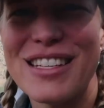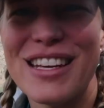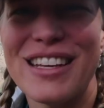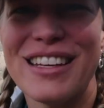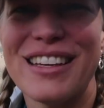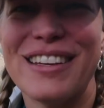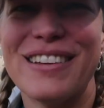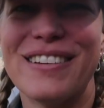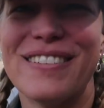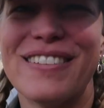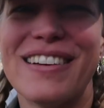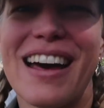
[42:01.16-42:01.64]
to
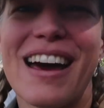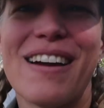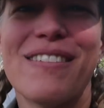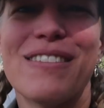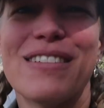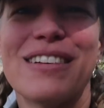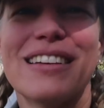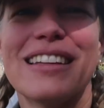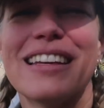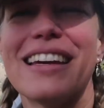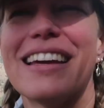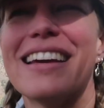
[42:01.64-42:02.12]
you. I
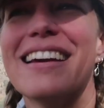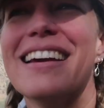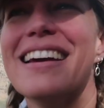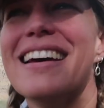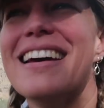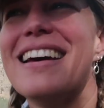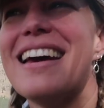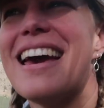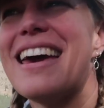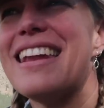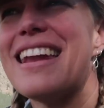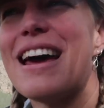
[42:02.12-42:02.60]
really,
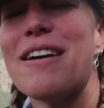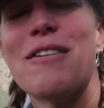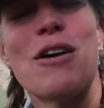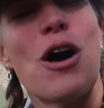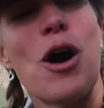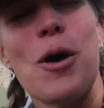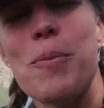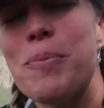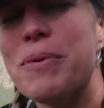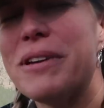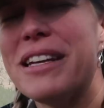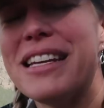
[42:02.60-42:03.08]
and I'm
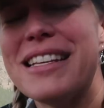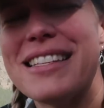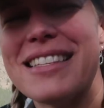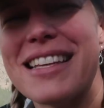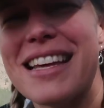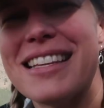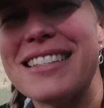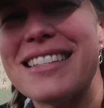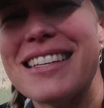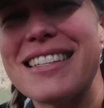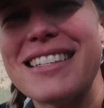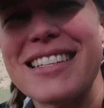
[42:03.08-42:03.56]
hoping he
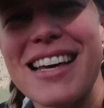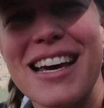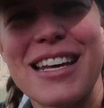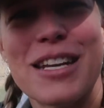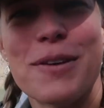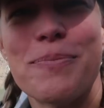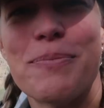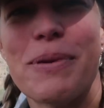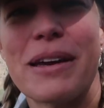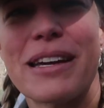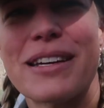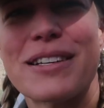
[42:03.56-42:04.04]
sends a ton
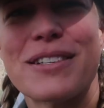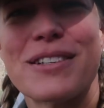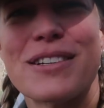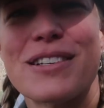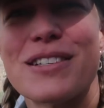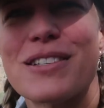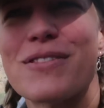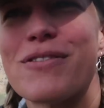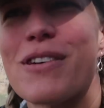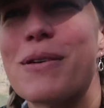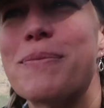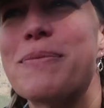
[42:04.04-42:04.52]
of
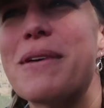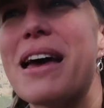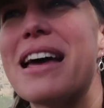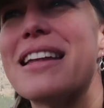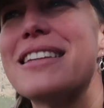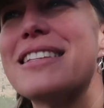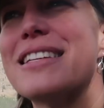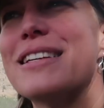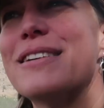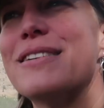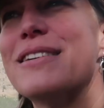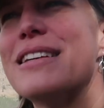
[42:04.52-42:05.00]
pictures from
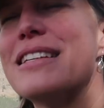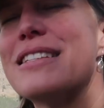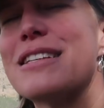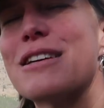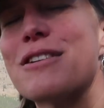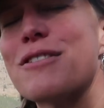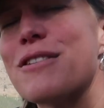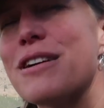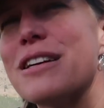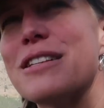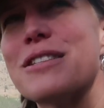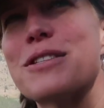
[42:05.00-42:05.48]
that too. He's a
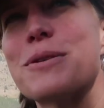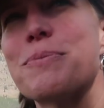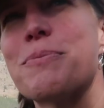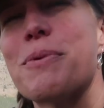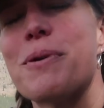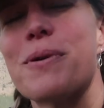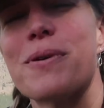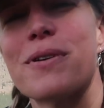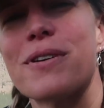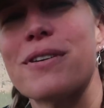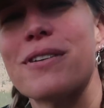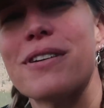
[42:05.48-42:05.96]
great
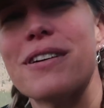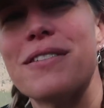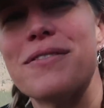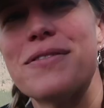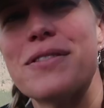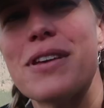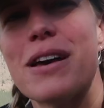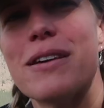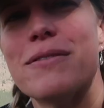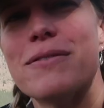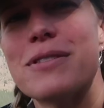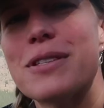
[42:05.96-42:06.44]
supporter of,
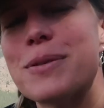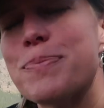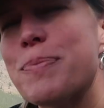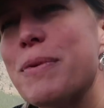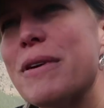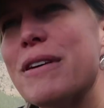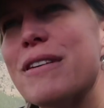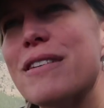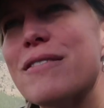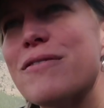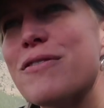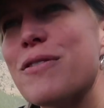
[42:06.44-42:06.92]
of
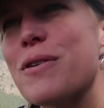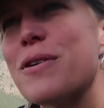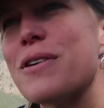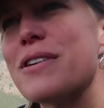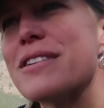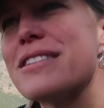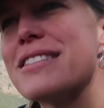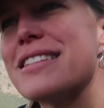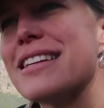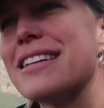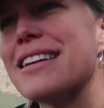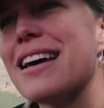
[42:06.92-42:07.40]
Spirit
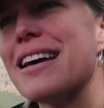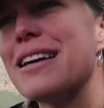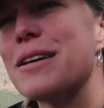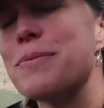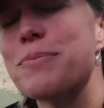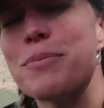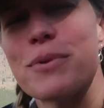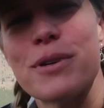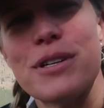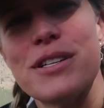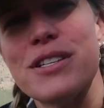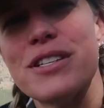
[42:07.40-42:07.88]
Forest, and I
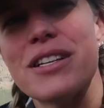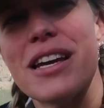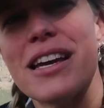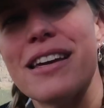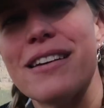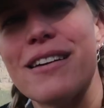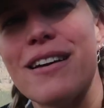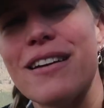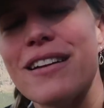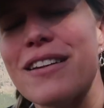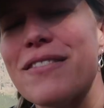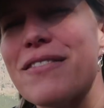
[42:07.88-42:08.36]

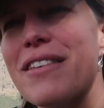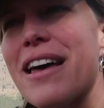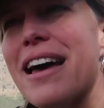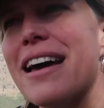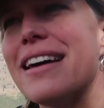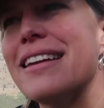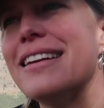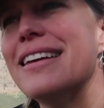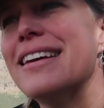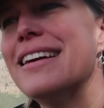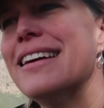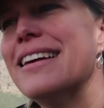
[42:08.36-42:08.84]
appreciate all of
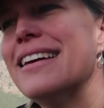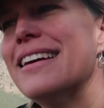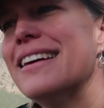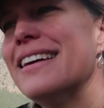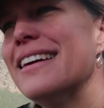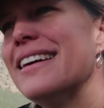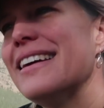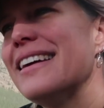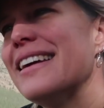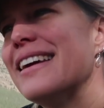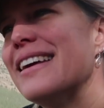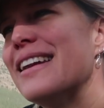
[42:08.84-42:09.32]
that,
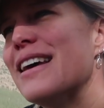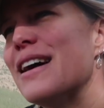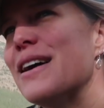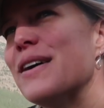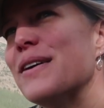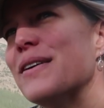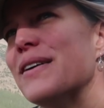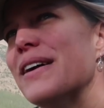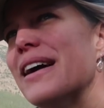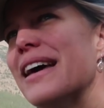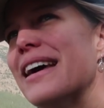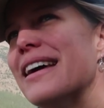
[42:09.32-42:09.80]
you
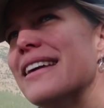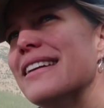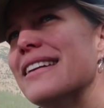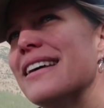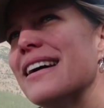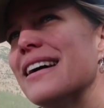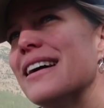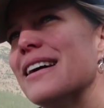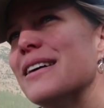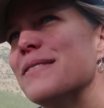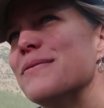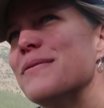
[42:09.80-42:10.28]
know, and
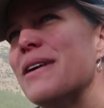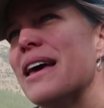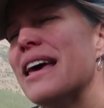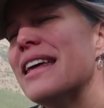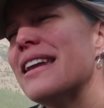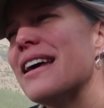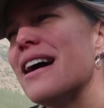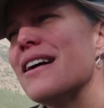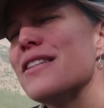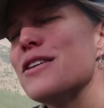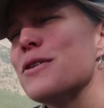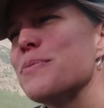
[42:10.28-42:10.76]
um,
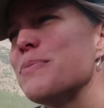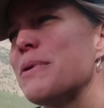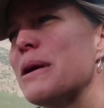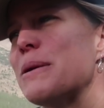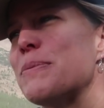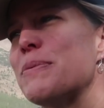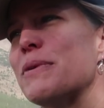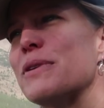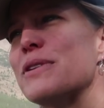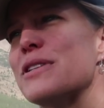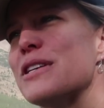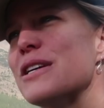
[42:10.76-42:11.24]
and other
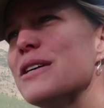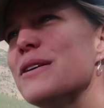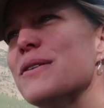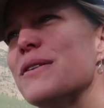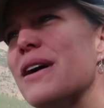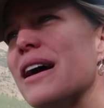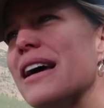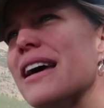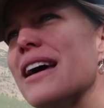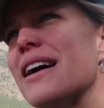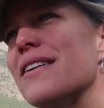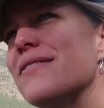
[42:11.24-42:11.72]
people too.
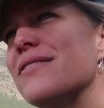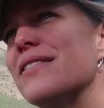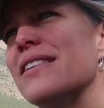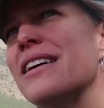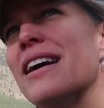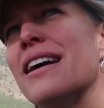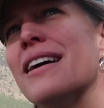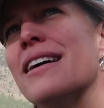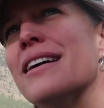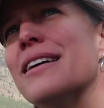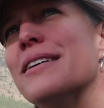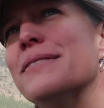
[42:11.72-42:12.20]
I have
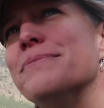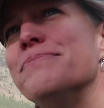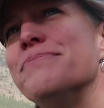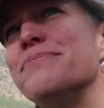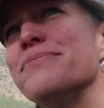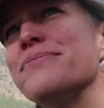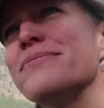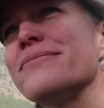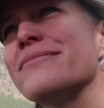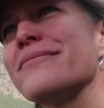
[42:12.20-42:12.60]
um,